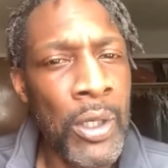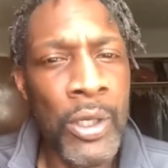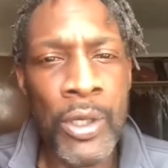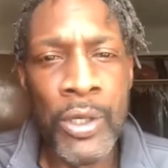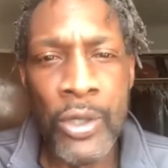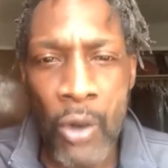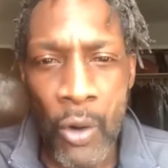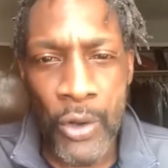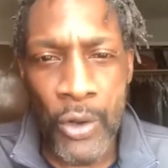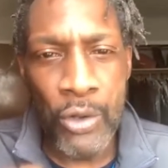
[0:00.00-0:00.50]

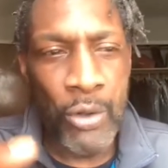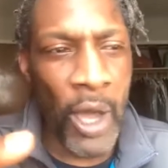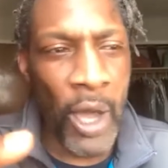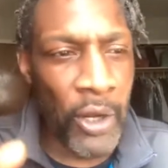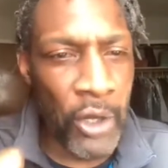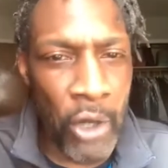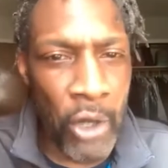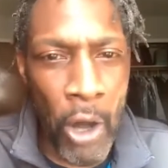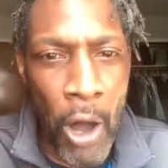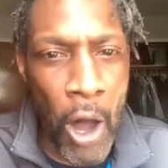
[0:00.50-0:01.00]
Knowing you got a
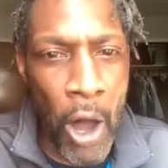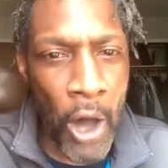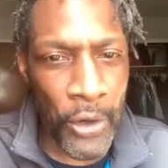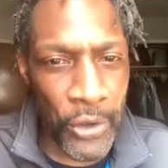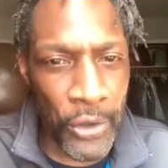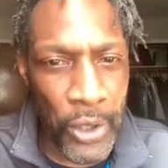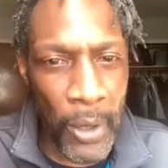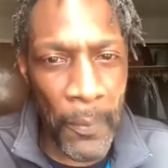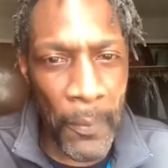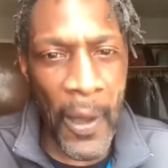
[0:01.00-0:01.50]
card
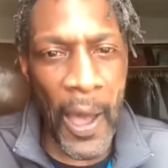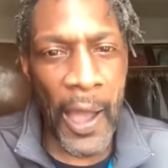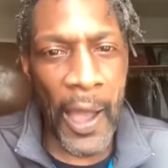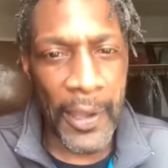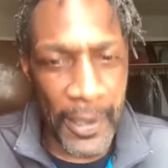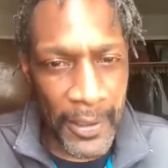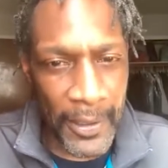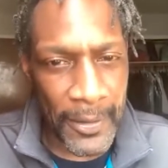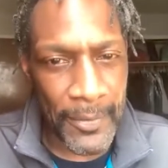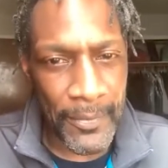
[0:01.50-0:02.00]
in your
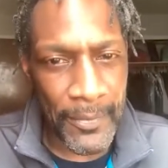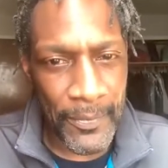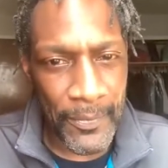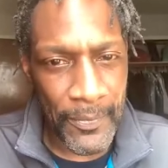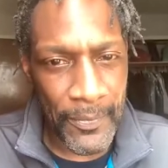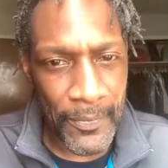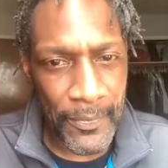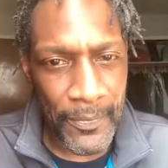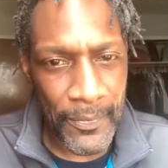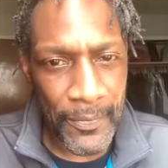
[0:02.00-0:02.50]
pocket
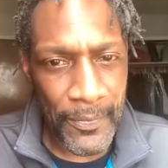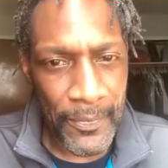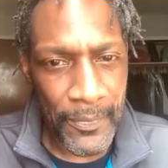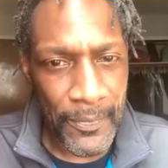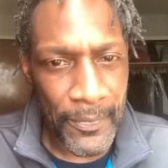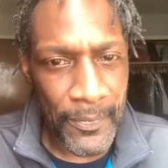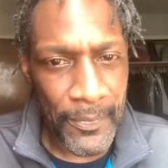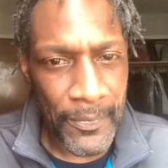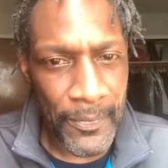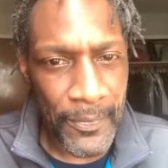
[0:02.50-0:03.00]

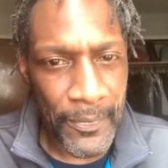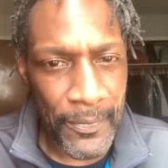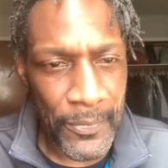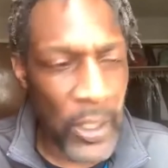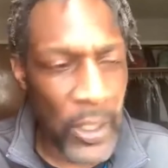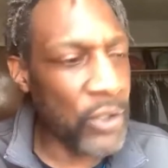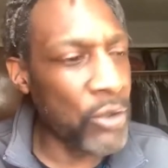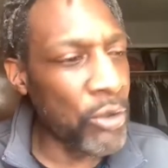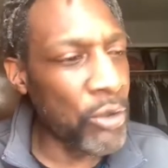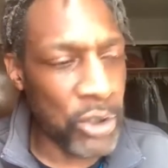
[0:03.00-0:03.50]

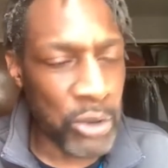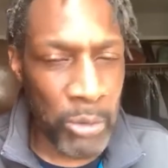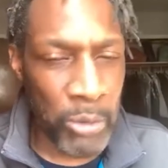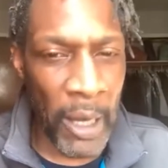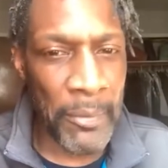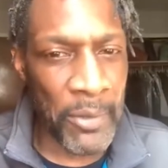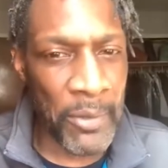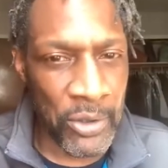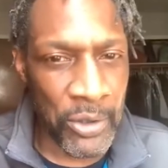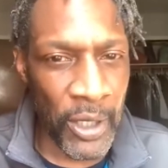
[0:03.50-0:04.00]
that you can
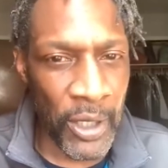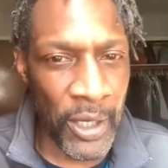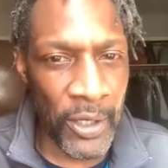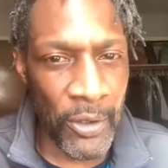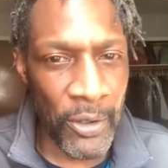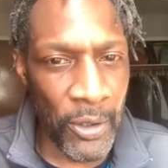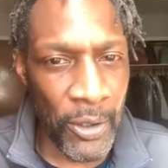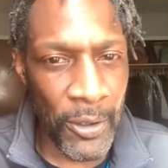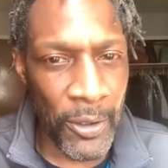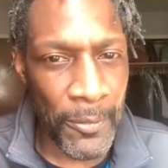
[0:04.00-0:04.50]
swipe this lady
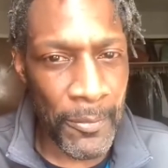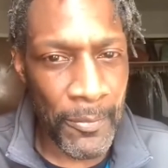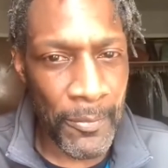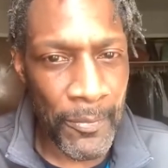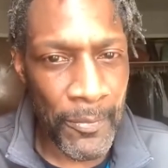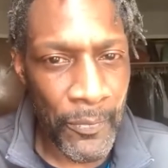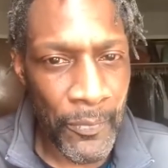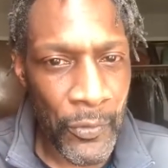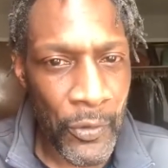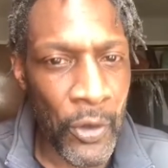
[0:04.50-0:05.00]
on,
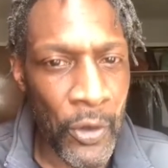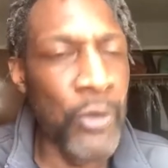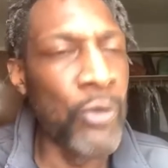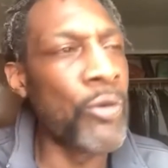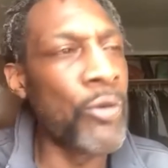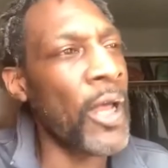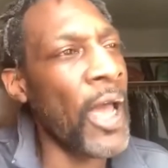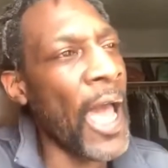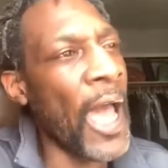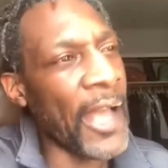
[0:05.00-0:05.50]
or you
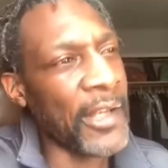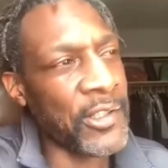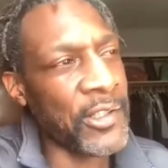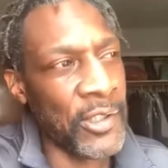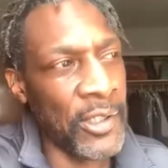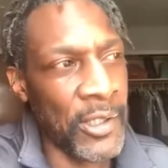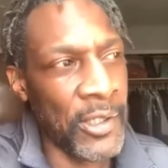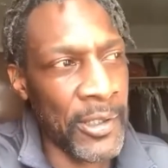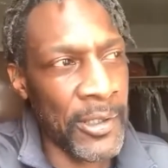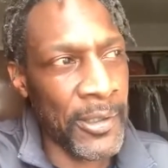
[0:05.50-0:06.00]
could ask
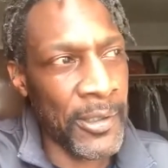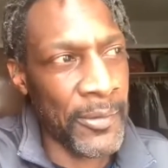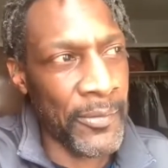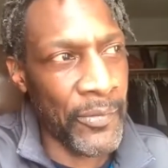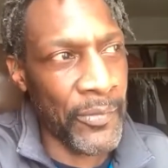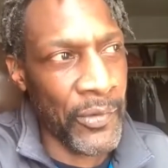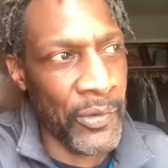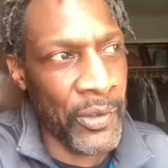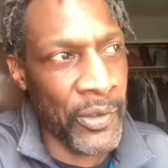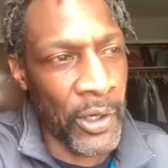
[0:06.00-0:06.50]
the
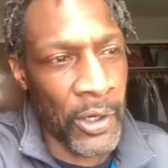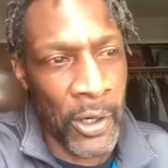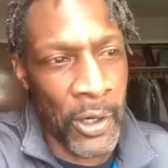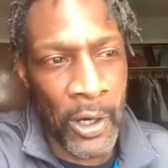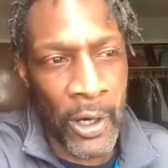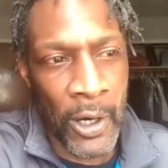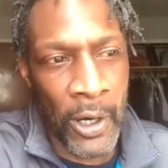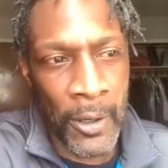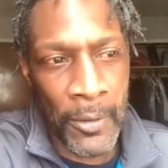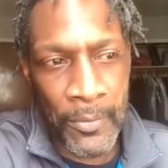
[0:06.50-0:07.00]
the
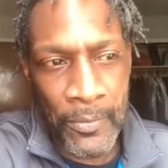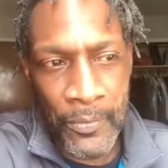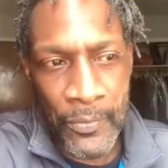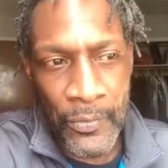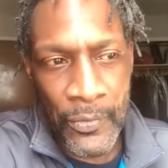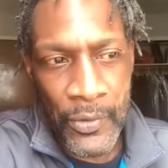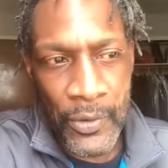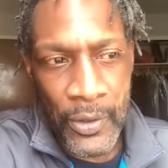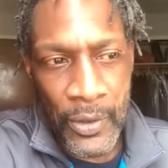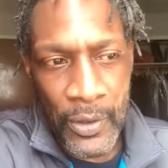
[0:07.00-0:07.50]
uh
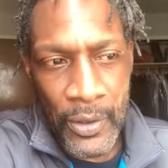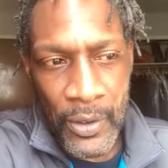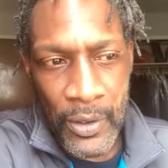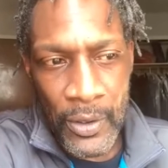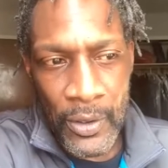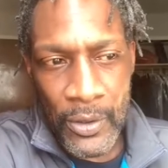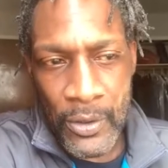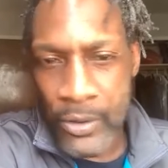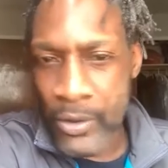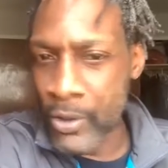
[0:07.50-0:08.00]

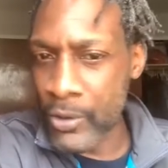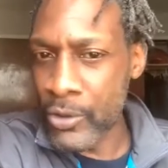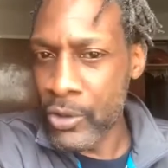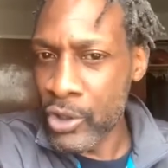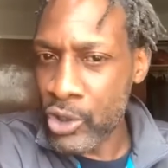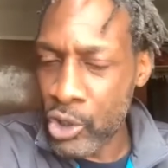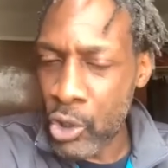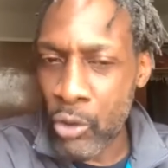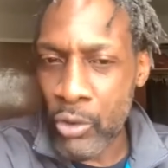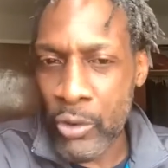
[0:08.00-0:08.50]
the, the
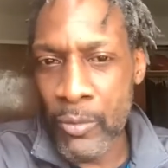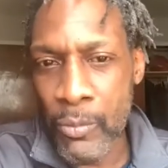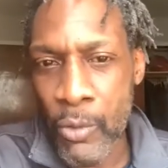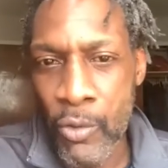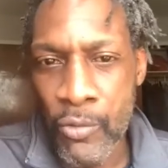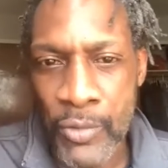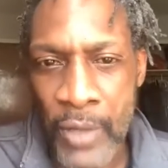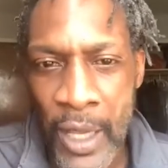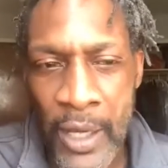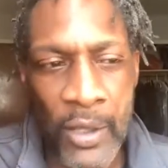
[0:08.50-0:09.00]
token
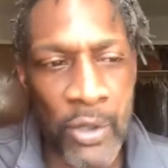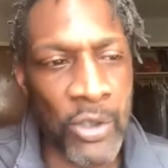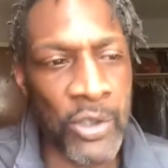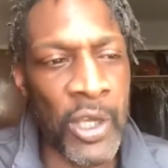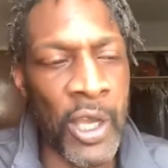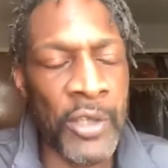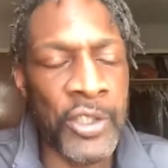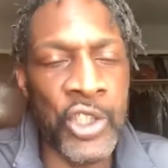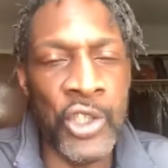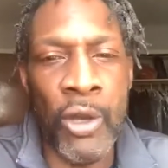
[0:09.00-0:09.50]
booth lady,
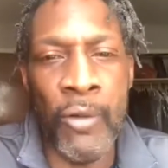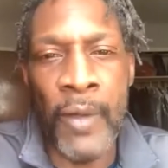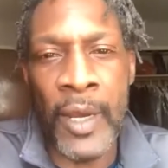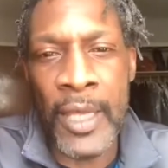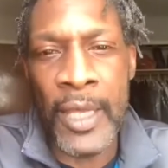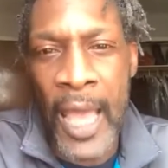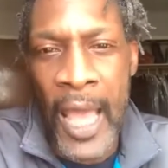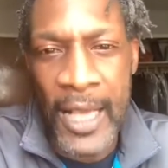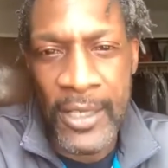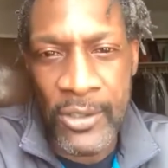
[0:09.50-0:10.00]
because she
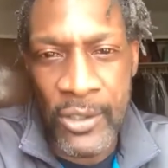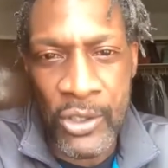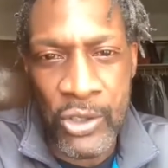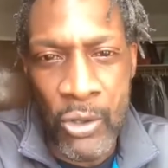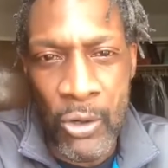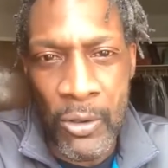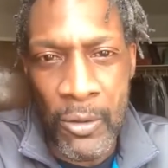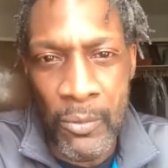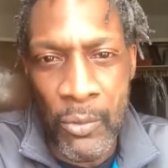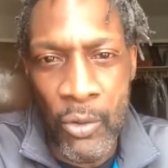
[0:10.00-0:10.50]
already asked the
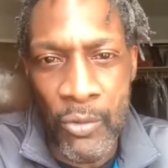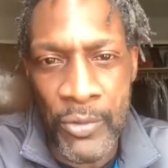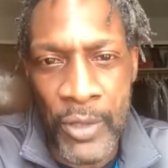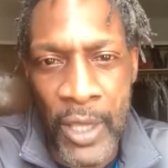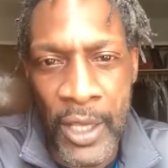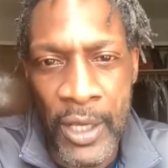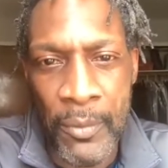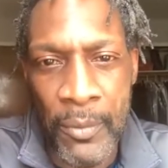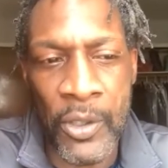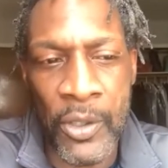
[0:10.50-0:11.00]
token booth
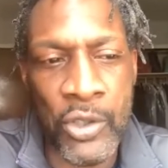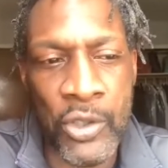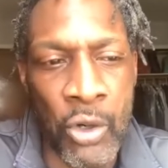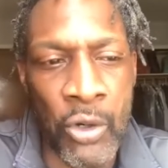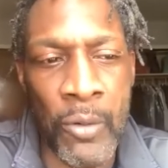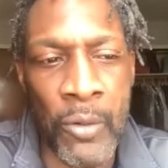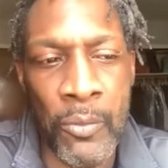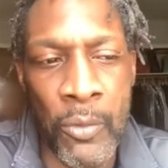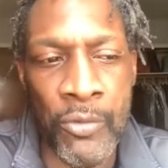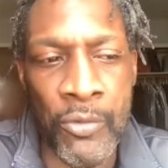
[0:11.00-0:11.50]
lady, but the
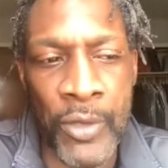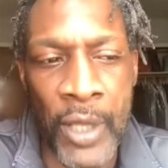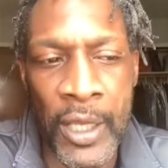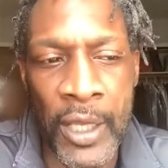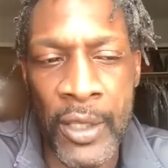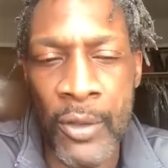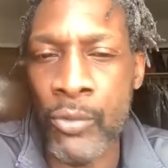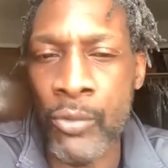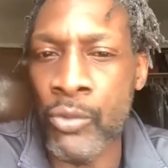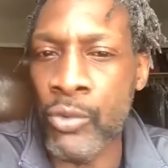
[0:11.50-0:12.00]
token booth
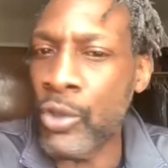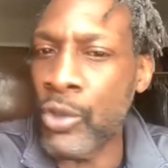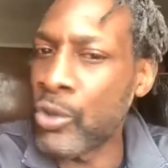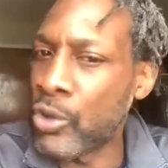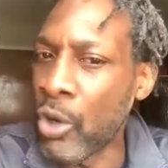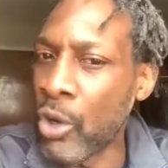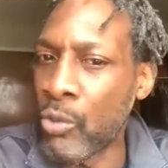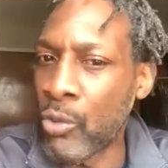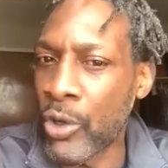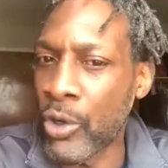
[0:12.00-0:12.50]
lady
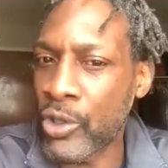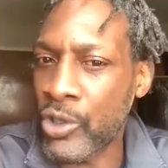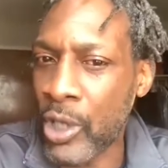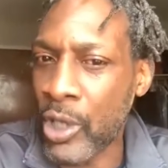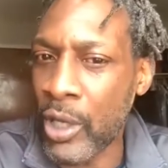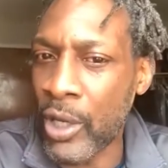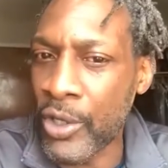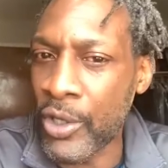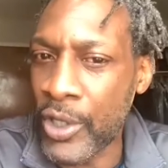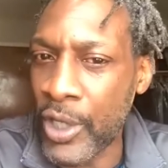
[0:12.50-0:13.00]
don't want to
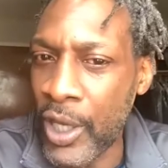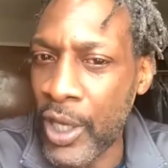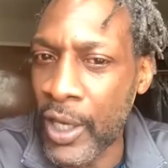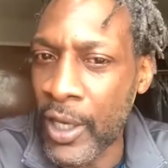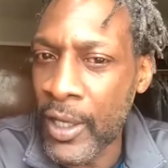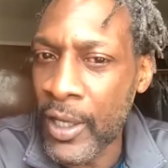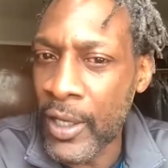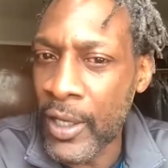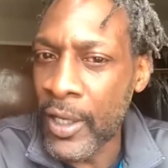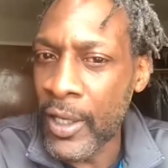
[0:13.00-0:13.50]
tell her yeah,
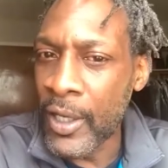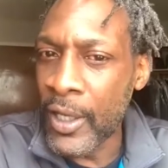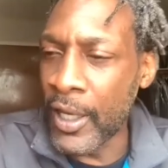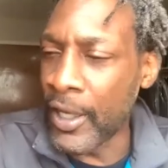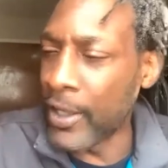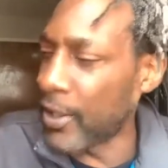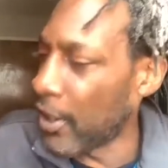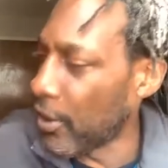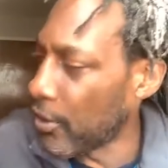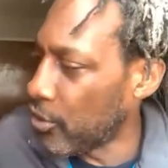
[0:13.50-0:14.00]

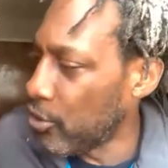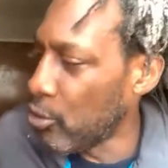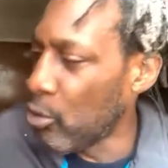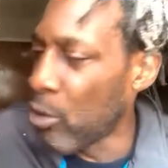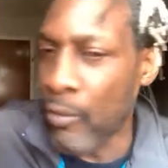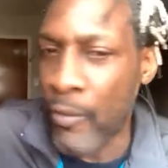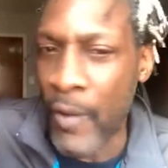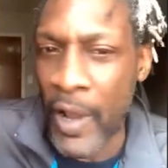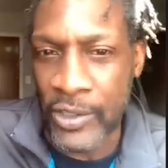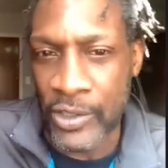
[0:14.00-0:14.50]
and then you
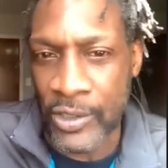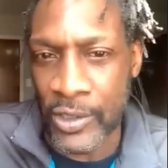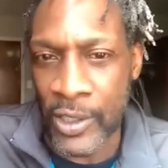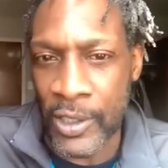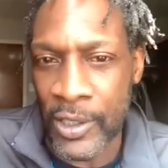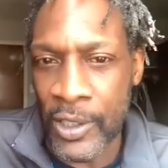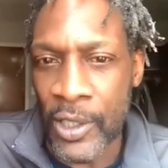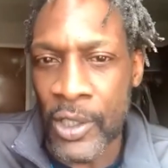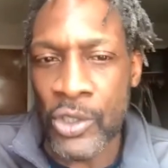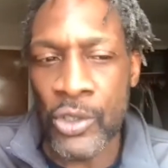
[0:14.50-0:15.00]
arrest her.
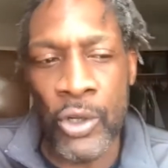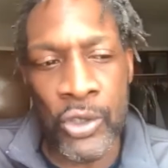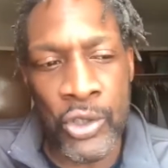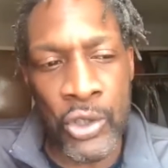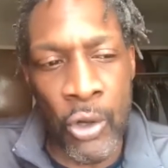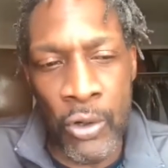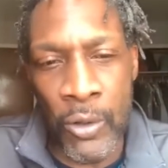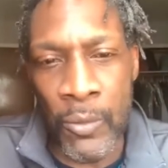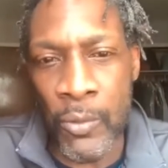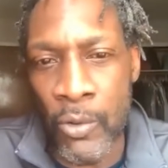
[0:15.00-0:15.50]
So the
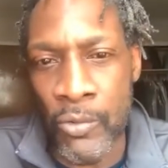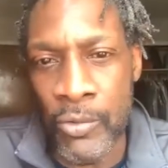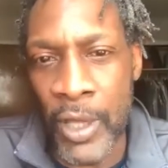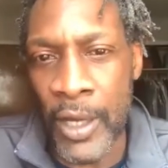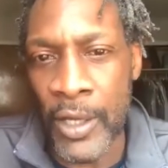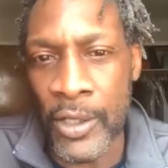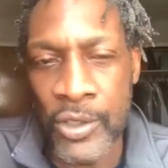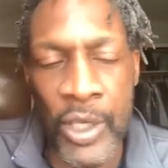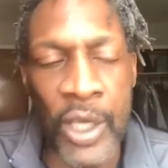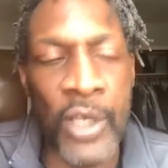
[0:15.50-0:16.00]
token booth
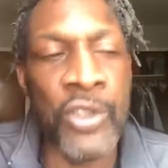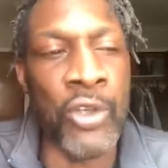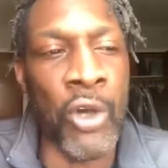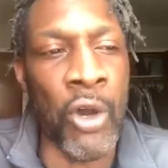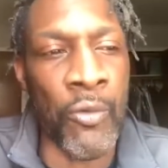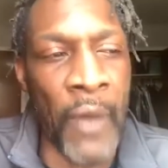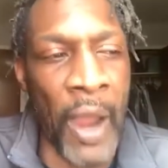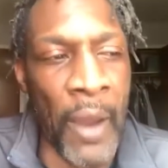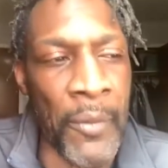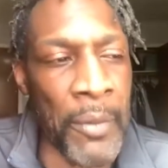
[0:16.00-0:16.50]
lady said, it's
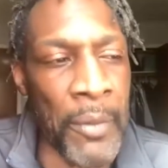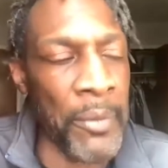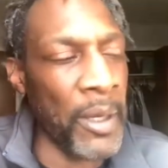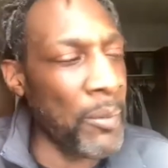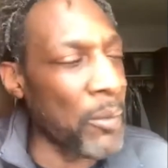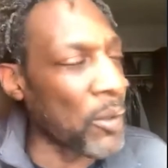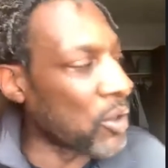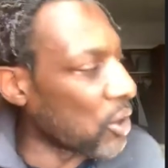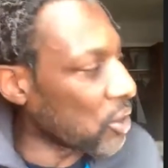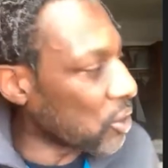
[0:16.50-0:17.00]
all right with me,
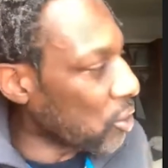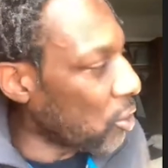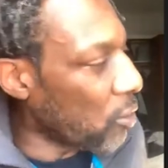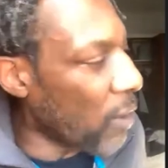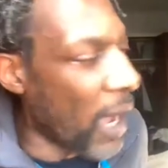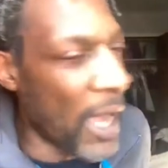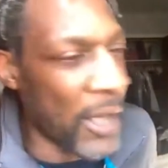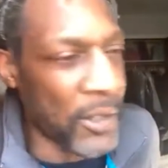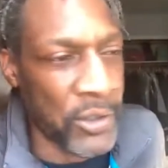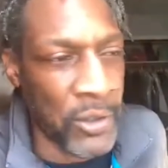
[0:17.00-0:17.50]
but just go
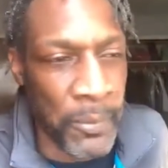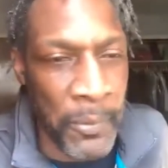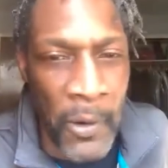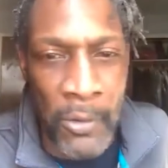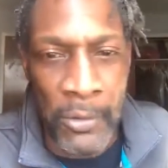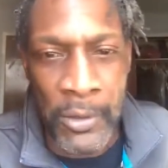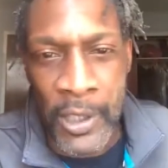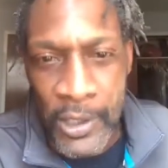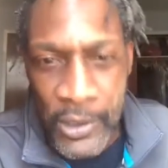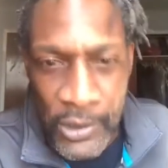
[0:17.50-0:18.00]
ask the
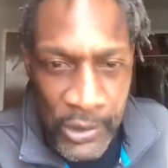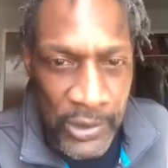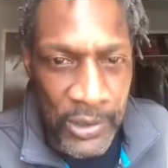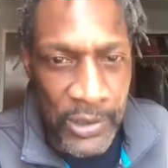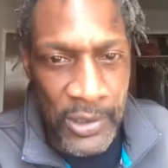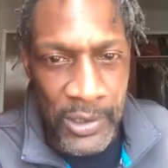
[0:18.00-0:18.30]
police.